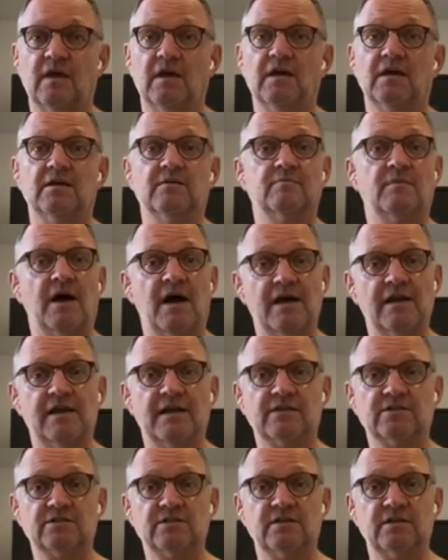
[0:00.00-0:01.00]
In my
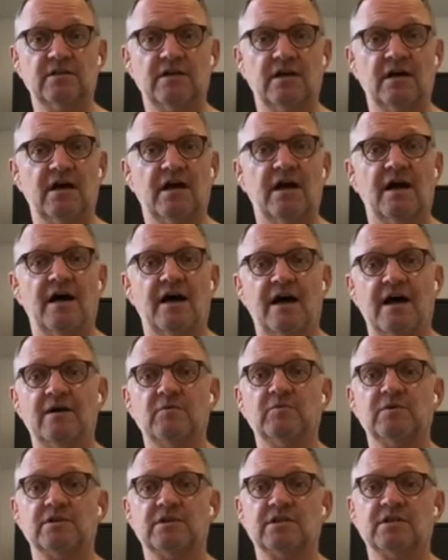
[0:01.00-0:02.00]
lecture, I
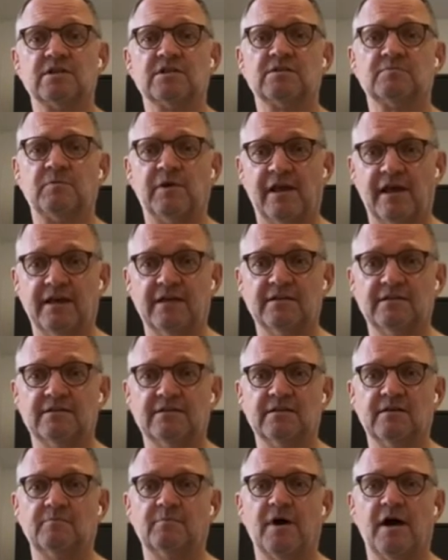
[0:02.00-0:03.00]
will explain
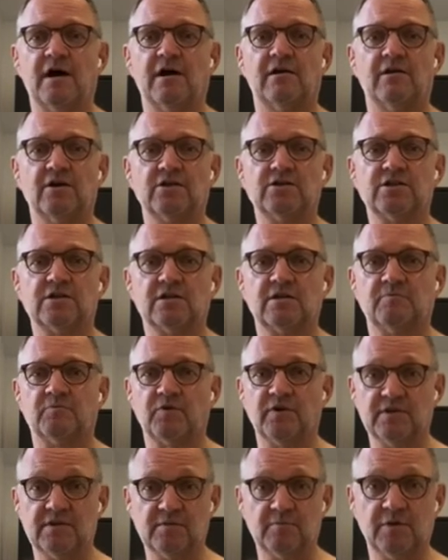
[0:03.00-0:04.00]
the biological
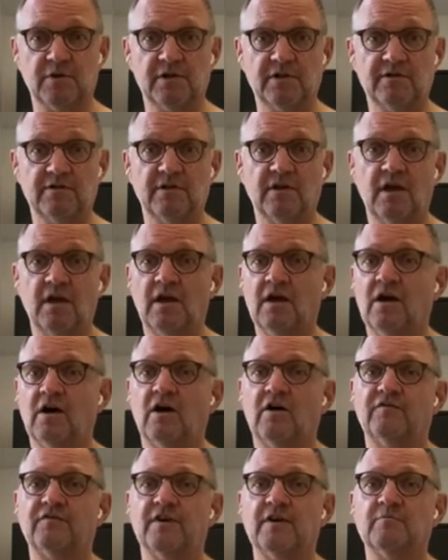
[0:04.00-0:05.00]
principles
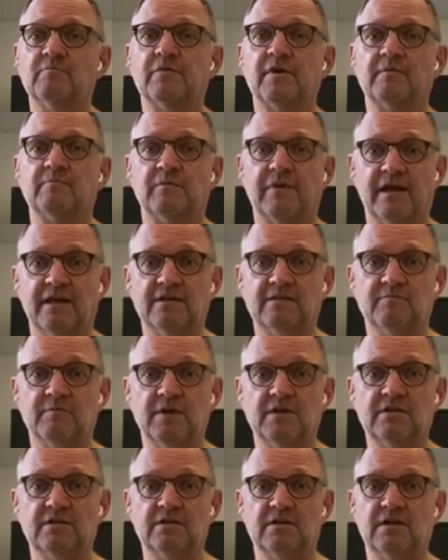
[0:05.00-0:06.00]
of implant
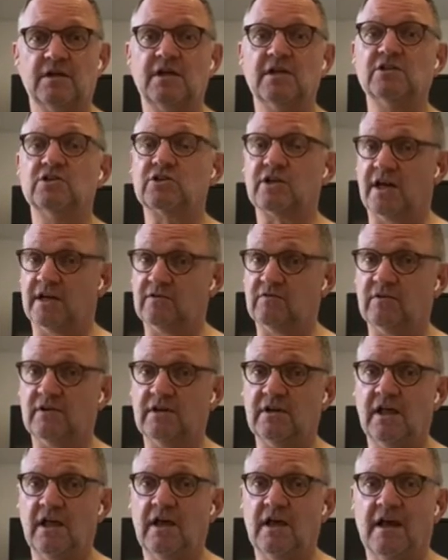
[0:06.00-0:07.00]
placement in
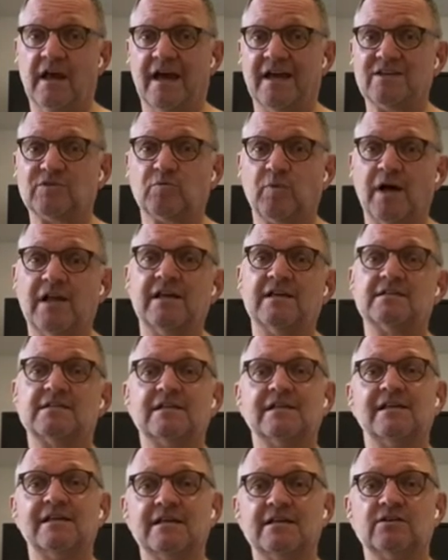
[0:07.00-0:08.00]
general, as well as the
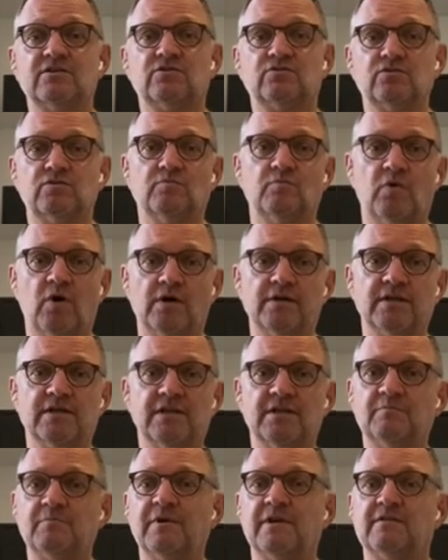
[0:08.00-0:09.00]
link to modern
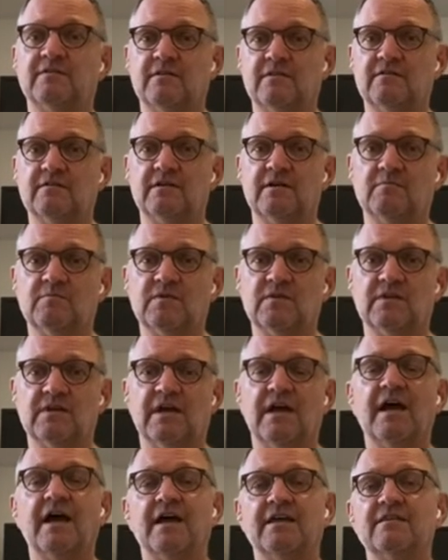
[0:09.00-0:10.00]
implant systems
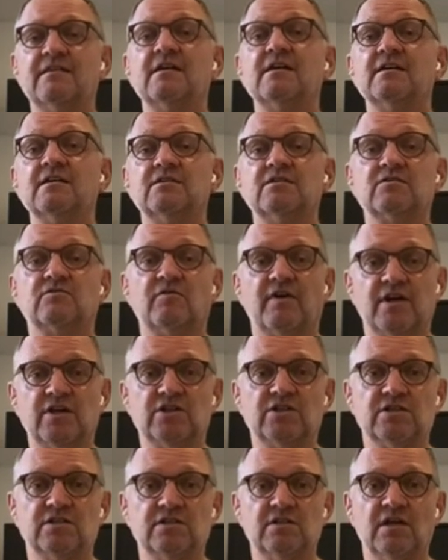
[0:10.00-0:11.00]
and the
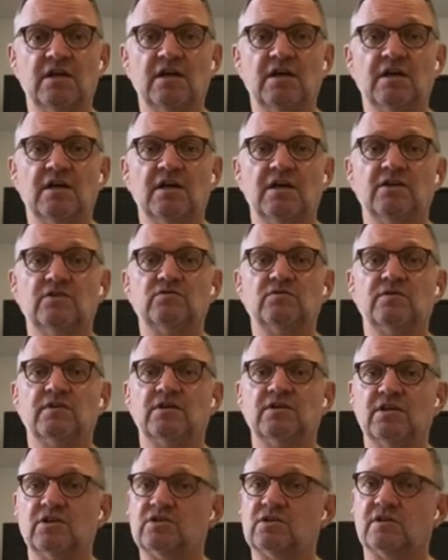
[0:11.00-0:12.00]
integration into the
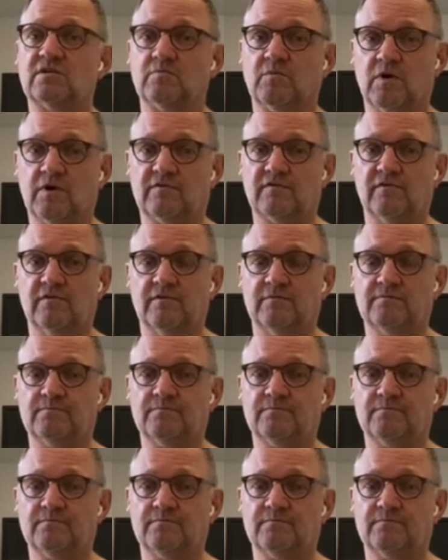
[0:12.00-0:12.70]
digital workflow.